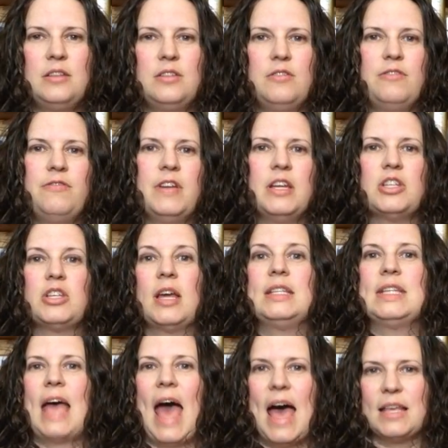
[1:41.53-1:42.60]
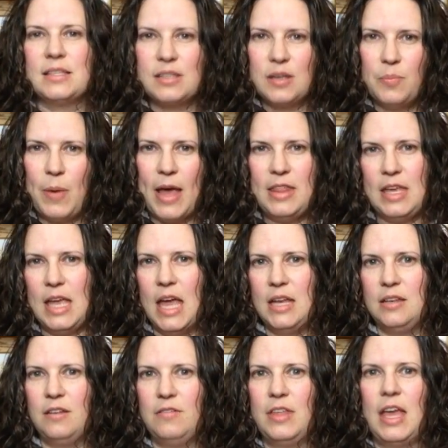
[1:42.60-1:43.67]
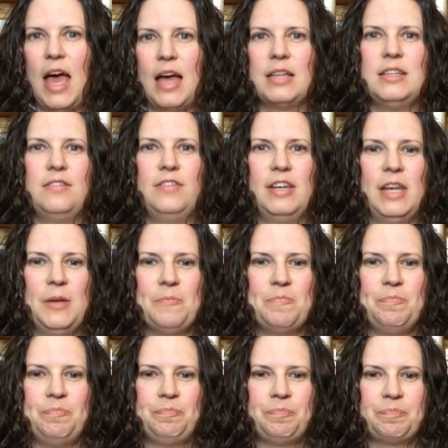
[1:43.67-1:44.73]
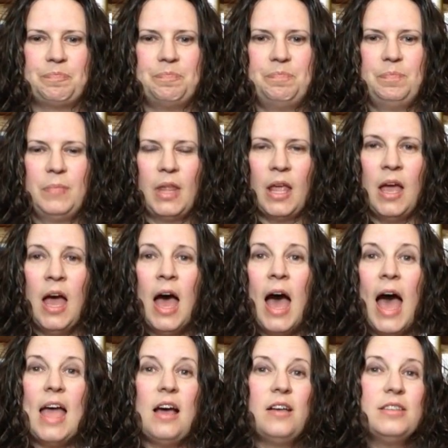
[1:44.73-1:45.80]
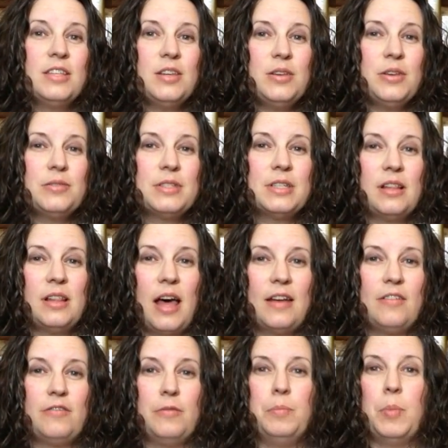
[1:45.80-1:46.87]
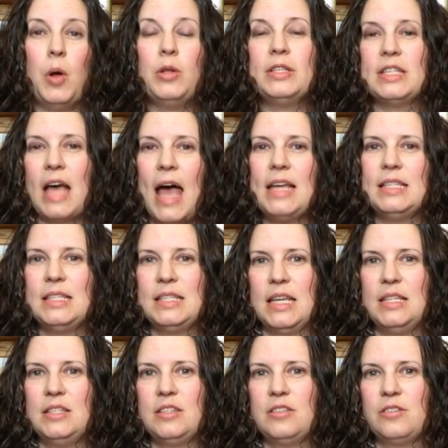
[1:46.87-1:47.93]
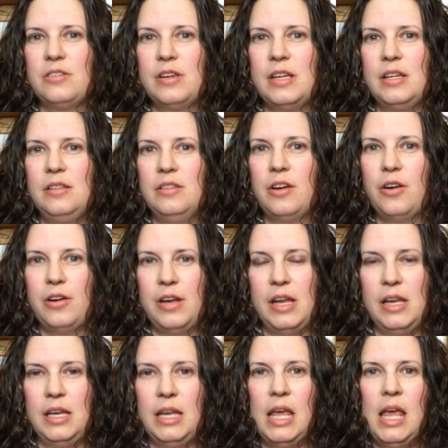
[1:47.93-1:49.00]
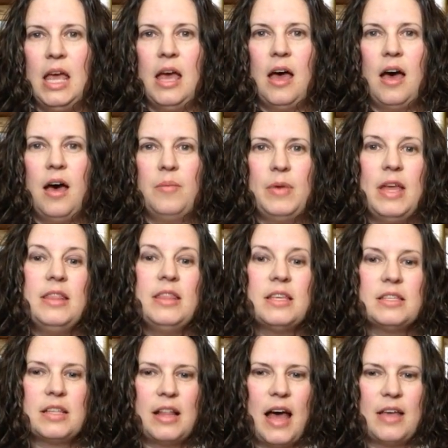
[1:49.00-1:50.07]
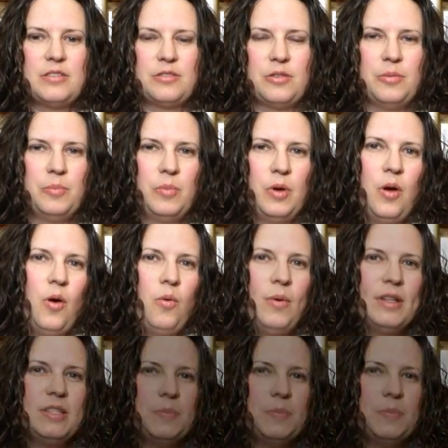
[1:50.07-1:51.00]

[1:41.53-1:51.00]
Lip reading: to finish a task by the end of the activity. I also used a lot of multi-sensory learning in this classroom. One